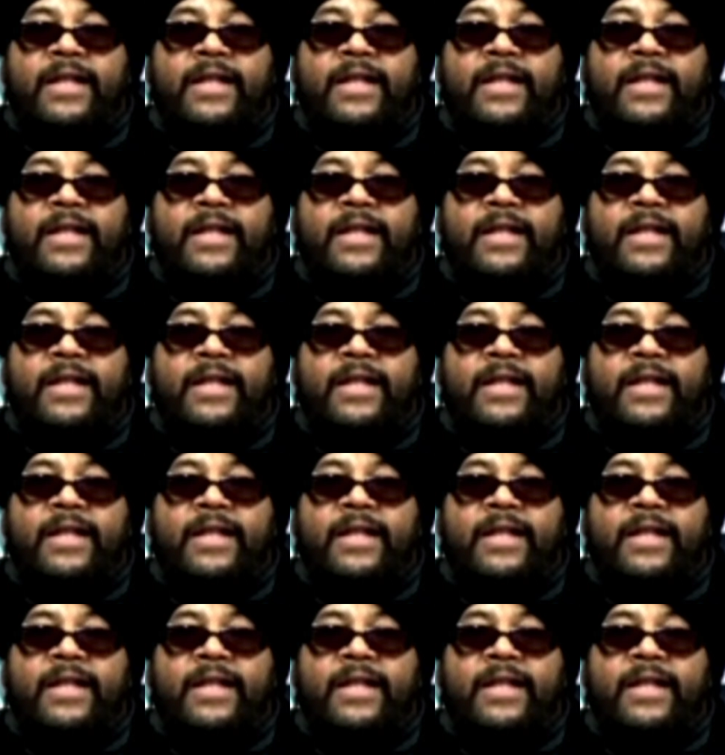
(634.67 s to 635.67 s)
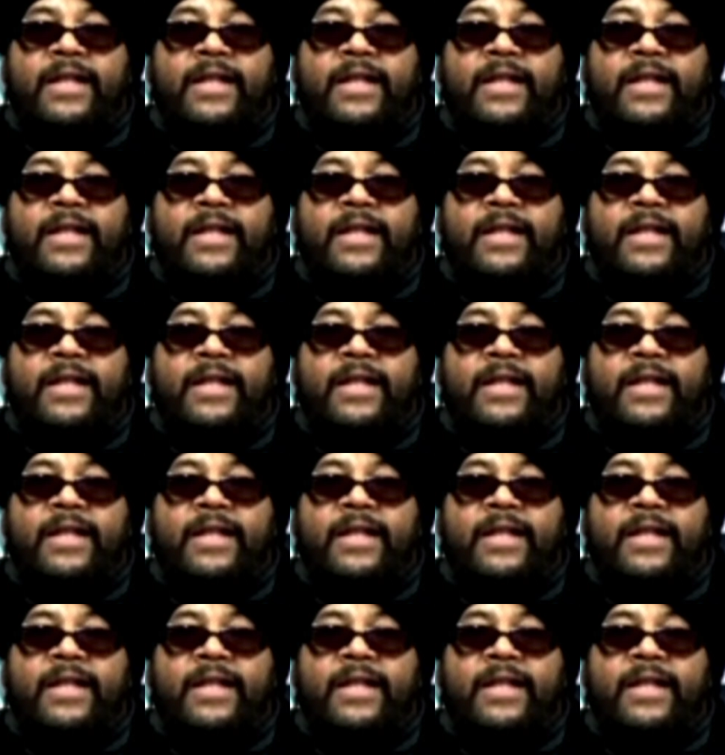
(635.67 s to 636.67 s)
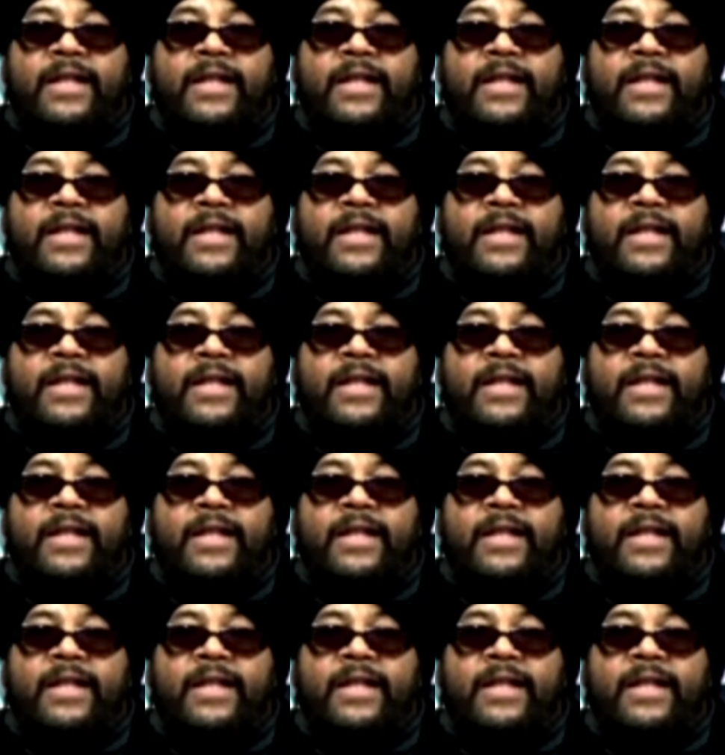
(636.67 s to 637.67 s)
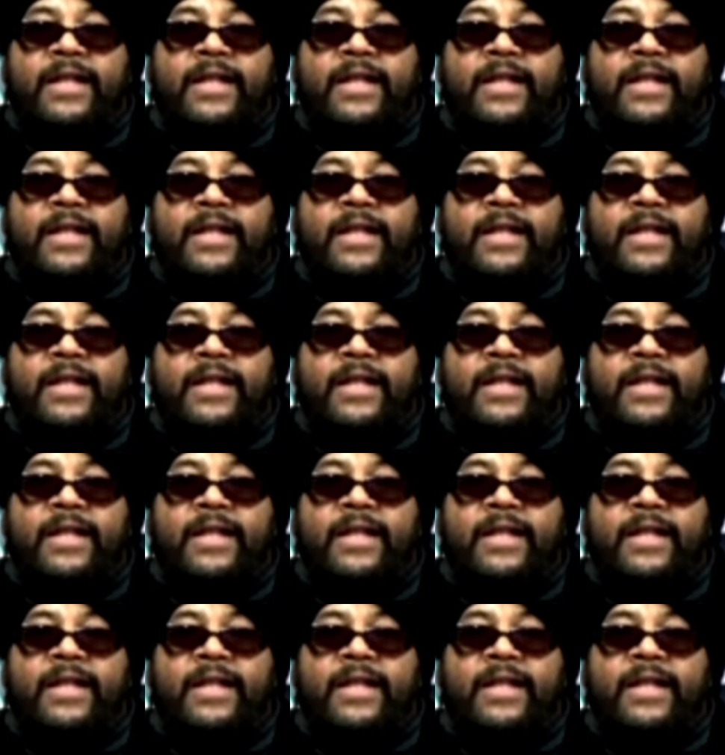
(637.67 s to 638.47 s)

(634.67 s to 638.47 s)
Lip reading: This is a still picture; no speech is visible.